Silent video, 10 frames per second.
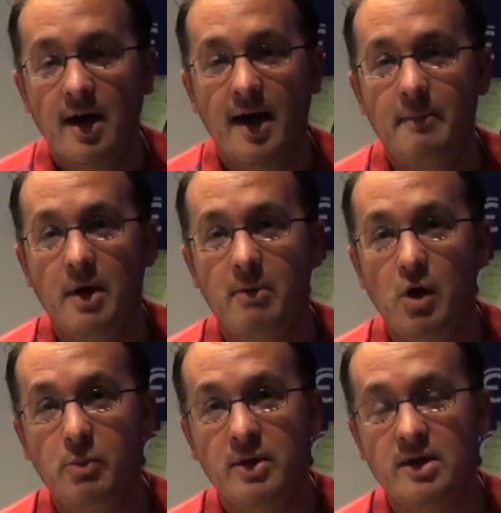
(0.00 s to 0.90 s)
I'm
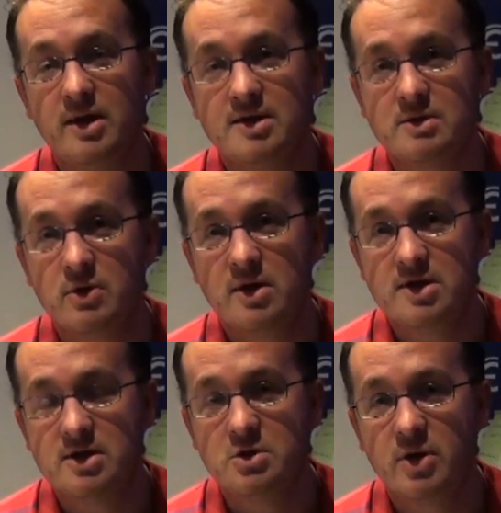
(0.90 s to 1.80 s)
hoping that this is one of
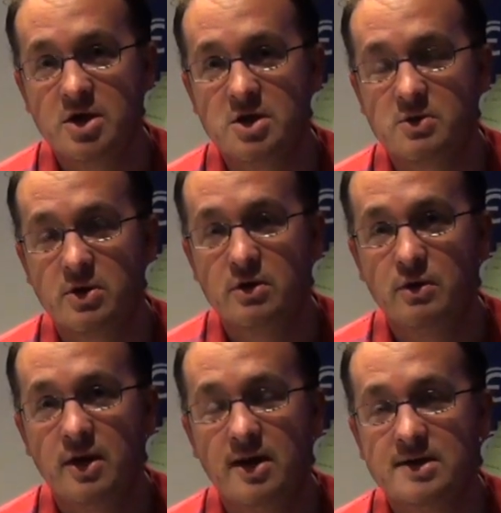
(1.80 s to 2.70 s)
these situations where
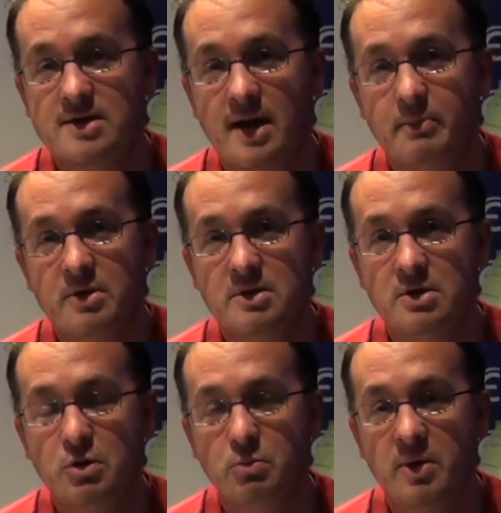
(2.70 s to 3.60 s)
good things happen to
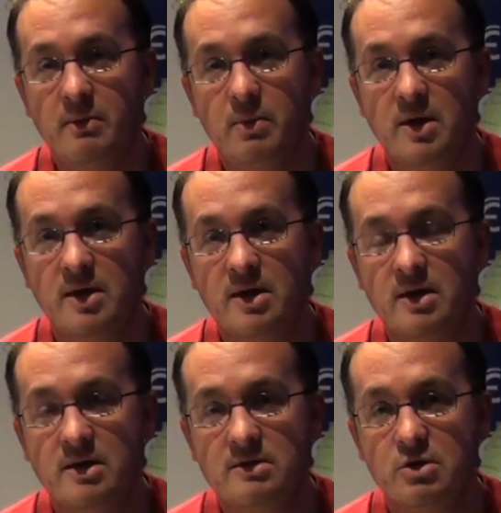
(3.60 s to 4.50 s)
good people and that
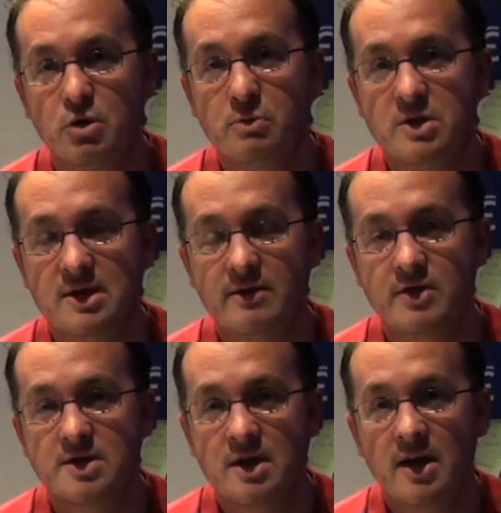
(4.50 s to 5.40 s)
the tournament
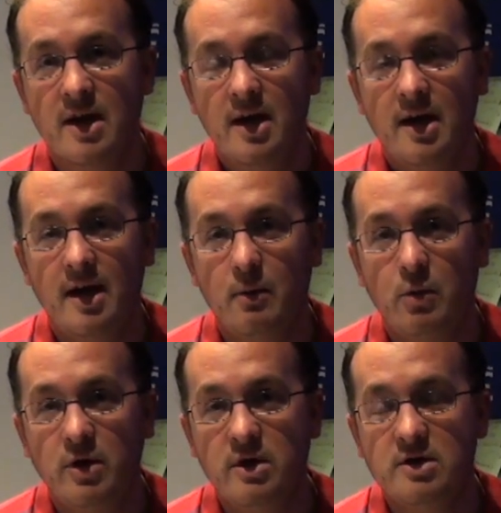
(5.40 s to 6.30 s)
delivers
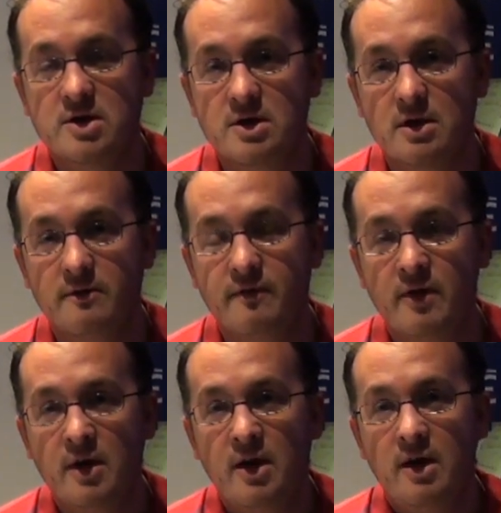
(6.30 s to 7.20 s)
what you deserve.
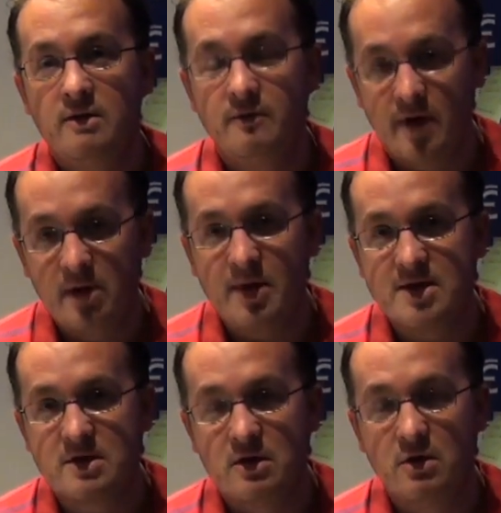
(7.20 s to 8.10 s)
The very
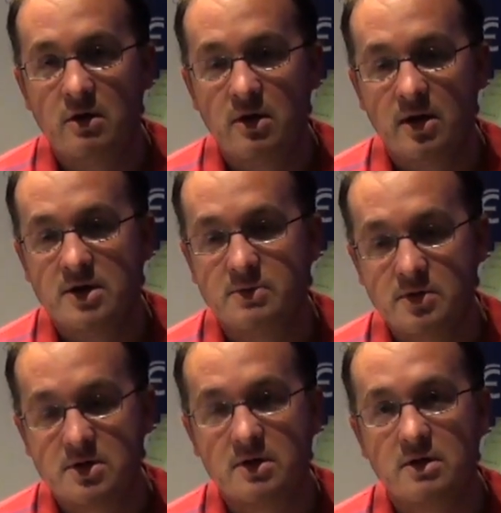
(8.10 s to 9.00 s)
best of luck, and I
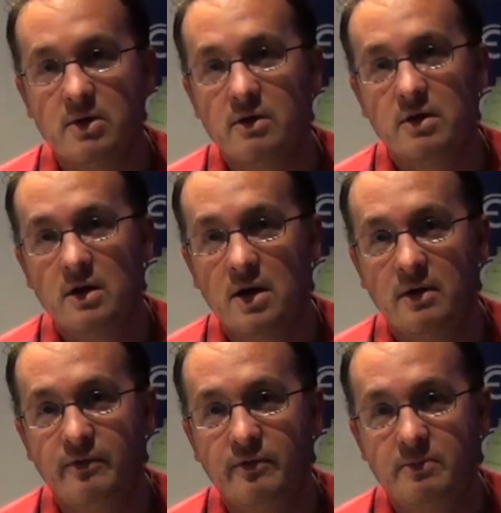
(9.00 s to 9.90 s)
suppose to round it all
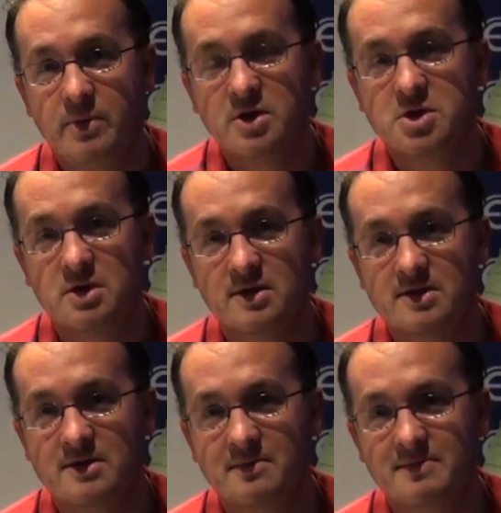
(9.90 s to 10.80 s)
off, bon chance.